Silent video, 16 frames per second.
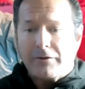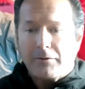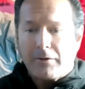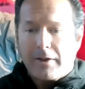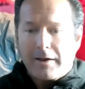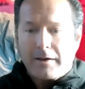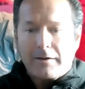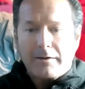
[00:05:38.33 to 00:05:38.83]
And
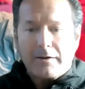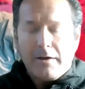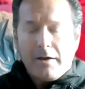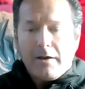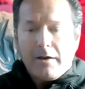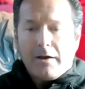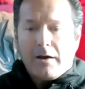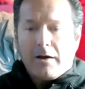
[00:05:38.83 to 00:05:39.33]
like,
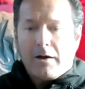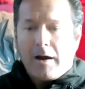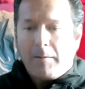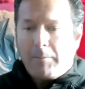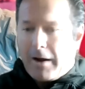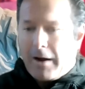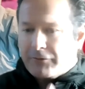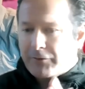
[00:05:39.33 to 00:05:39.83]
uh, I
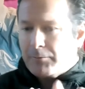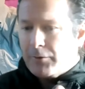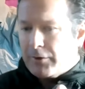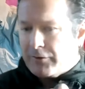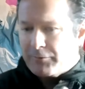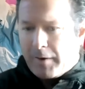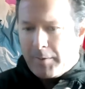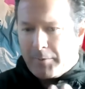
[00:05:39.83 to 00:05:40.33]
bought some
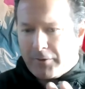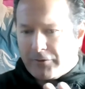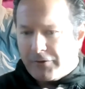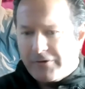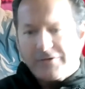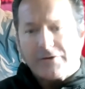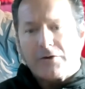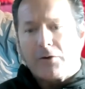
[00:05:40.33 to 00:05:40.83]
books by
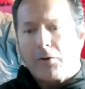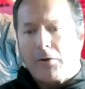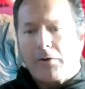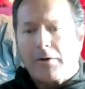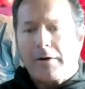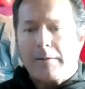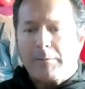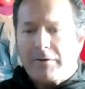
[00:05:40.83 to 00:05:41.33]
Patricia Cori,